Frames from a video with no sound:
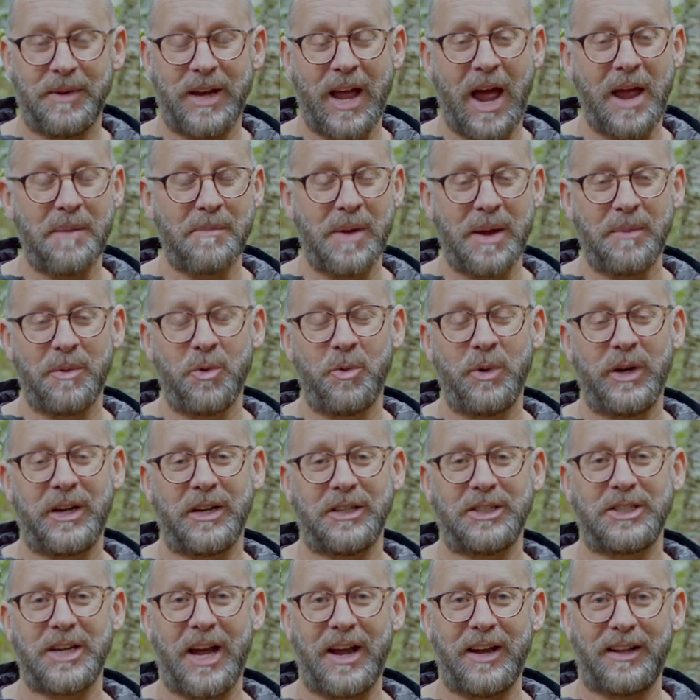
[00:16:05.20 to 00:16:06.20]
me, hey, maybe we
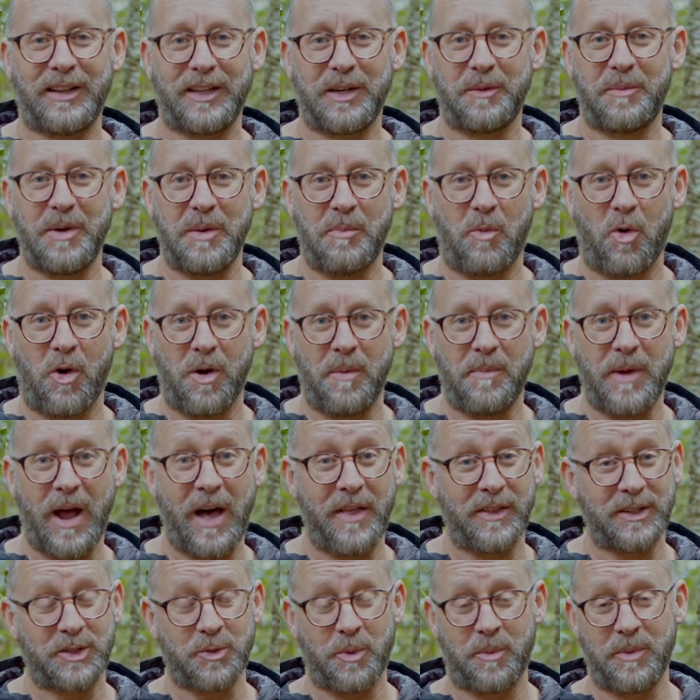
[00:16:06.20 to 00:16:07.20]
can chat a little bit more
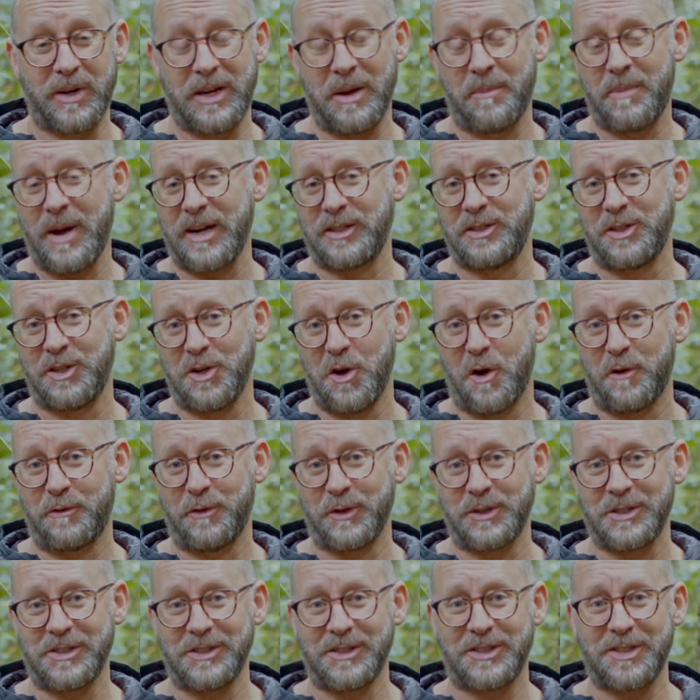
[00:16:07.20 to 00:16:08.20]
about this when we get back to the
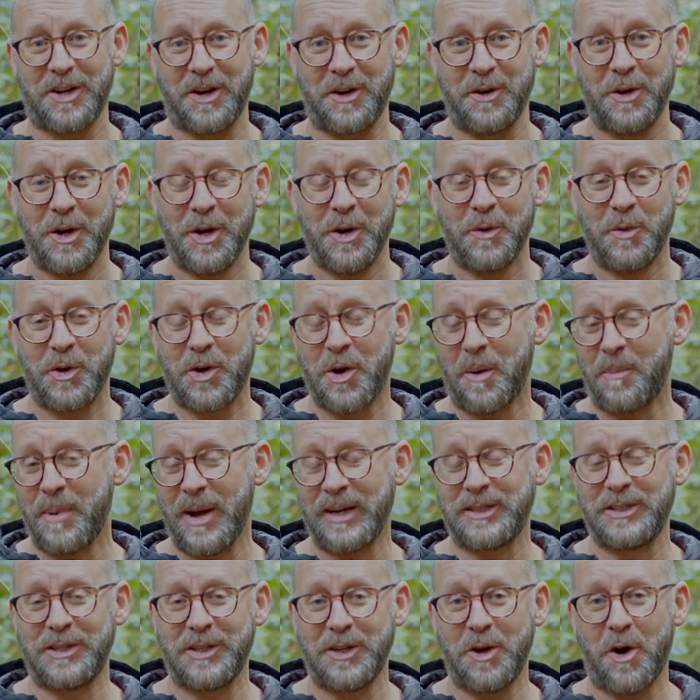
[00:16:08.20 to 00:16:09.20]
office. And so we got
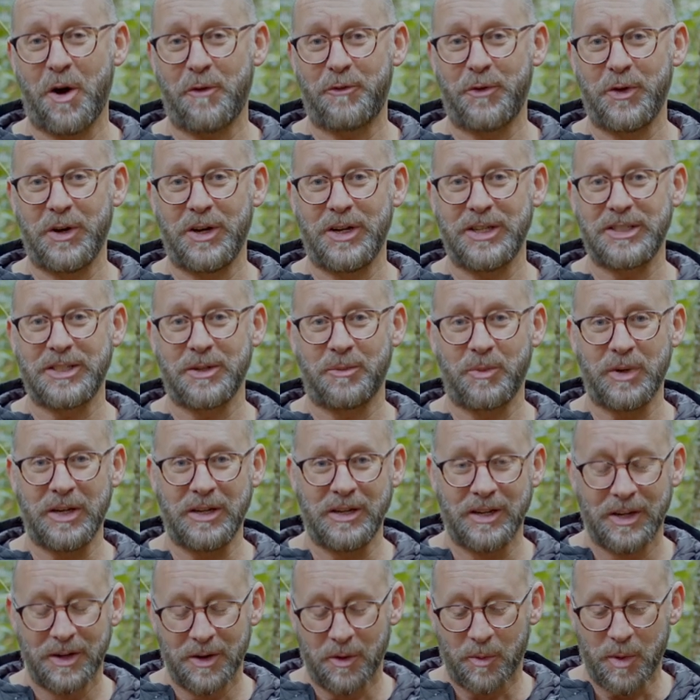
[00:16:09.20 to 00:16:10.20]
back to the office and we
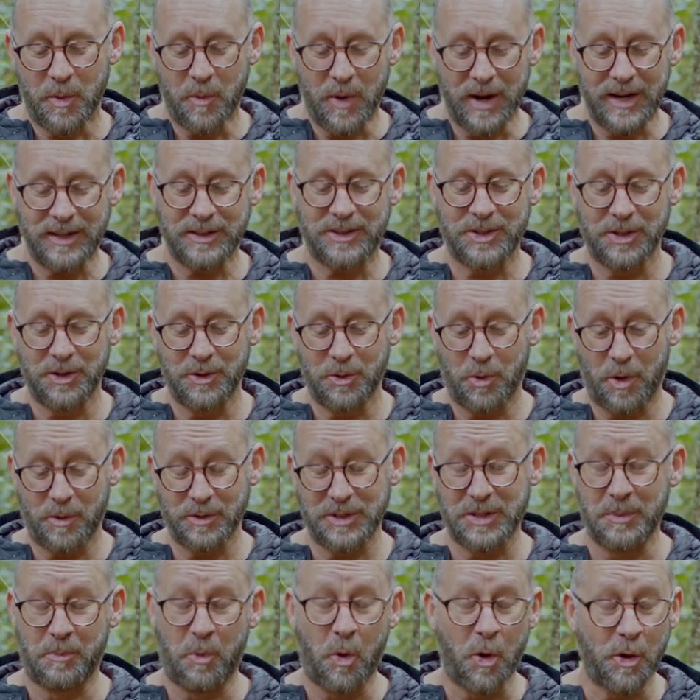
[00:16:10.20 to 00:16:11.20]
went into what
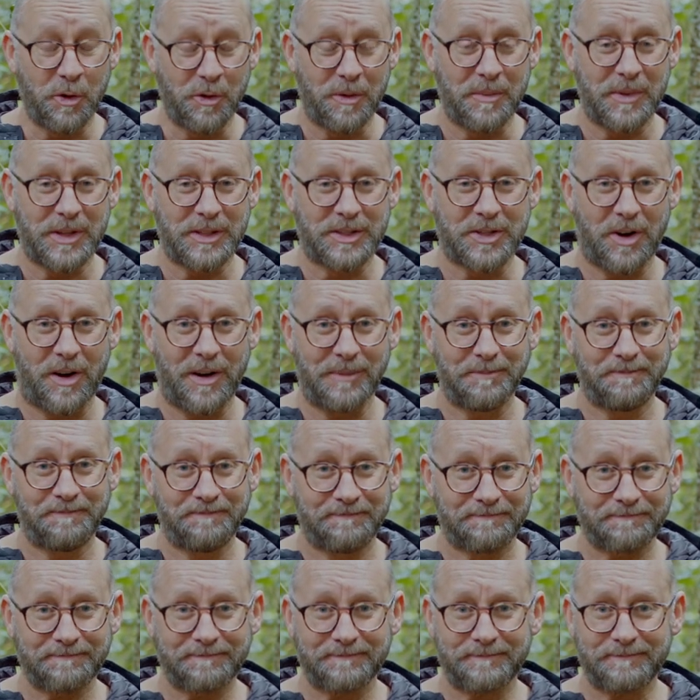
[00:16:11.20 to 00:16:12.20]
was the boardroom at the time.
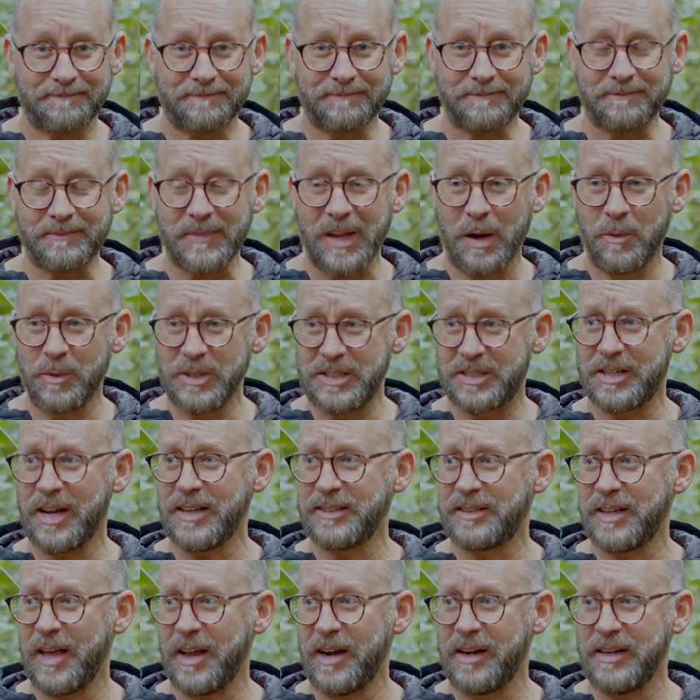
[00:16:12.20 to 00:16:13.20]
And we
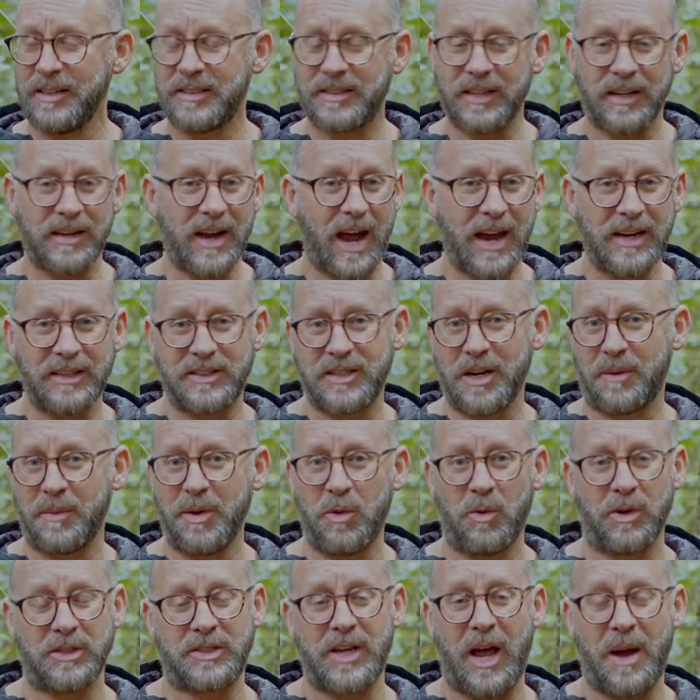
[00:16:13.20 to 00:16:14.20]
sat down and he said, hey, tell me
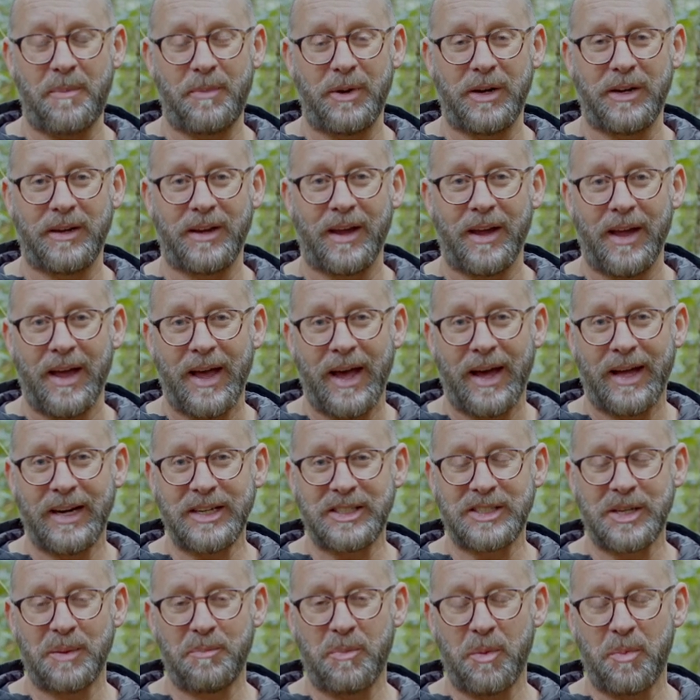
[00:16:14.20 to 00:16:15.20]
what's happening. And he
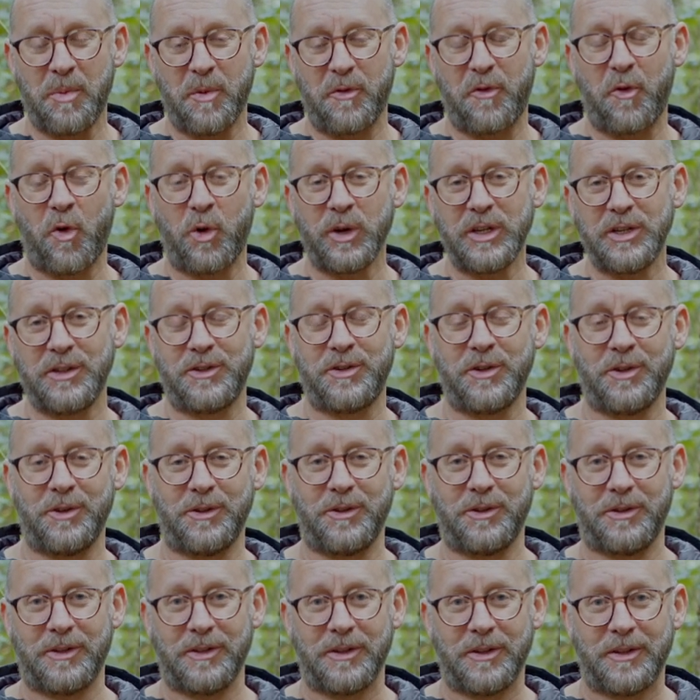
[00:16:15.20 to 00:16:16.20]
said, but before you
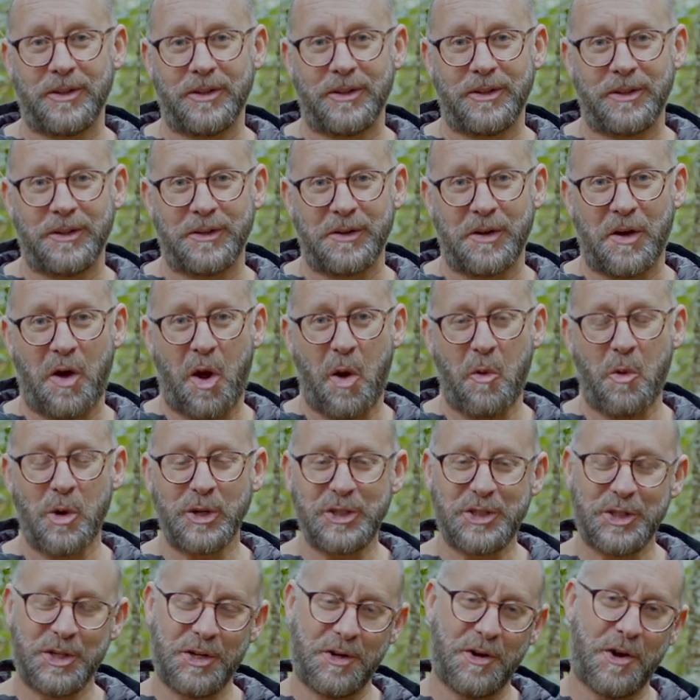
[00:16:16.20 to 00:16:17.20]
do, I
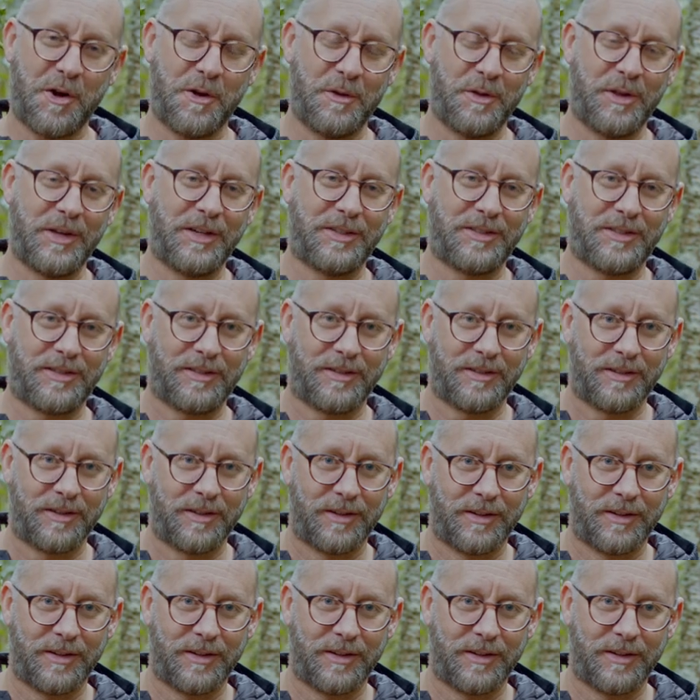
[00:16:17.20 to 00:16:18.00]
want you to know this.